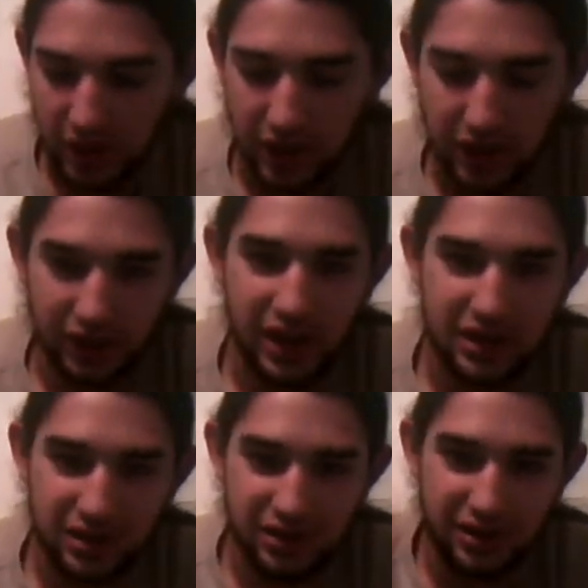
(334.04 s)
and
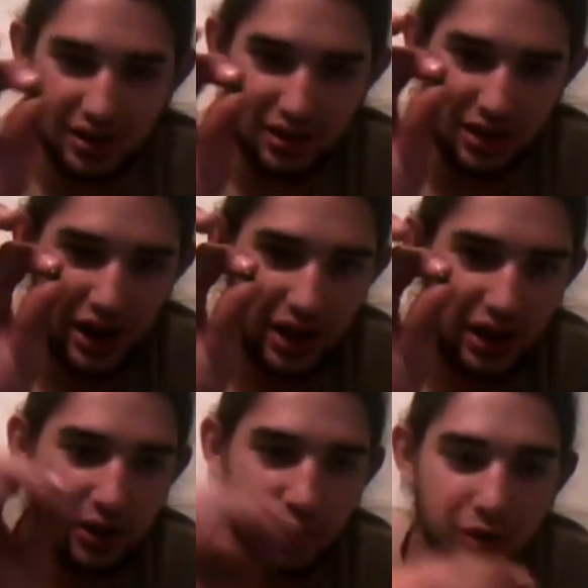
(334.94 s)
lastly the
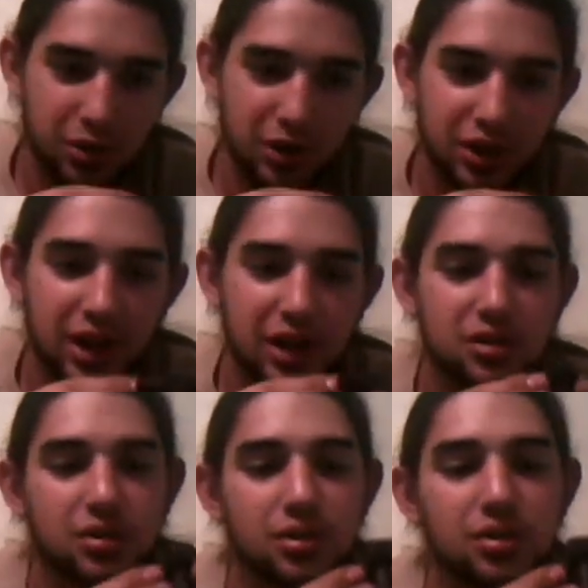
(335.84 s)
tiny little pathetic
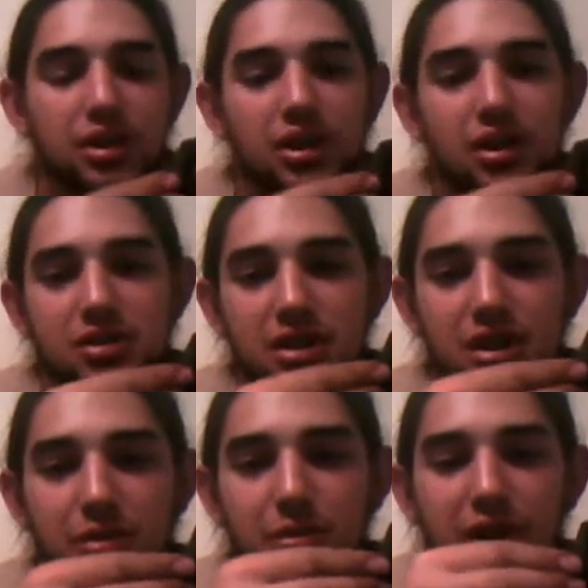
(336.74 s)
screw that goes
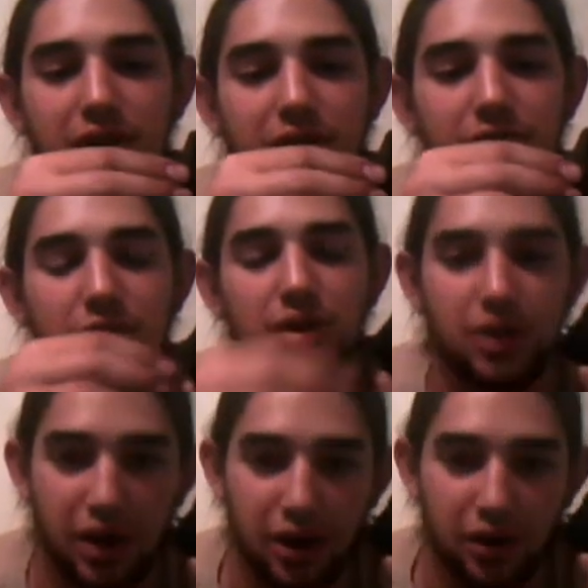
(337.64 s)
in above
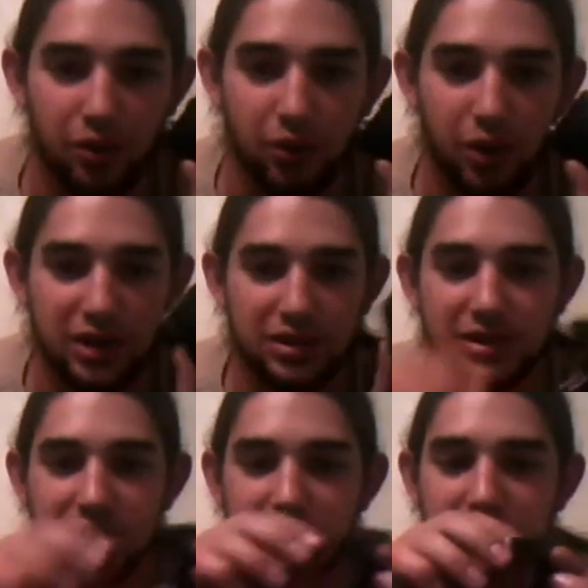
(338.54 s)
your
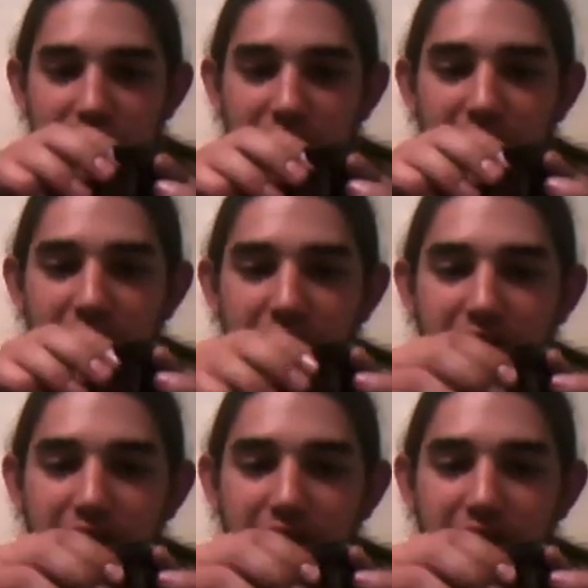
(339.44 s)
wedge slot.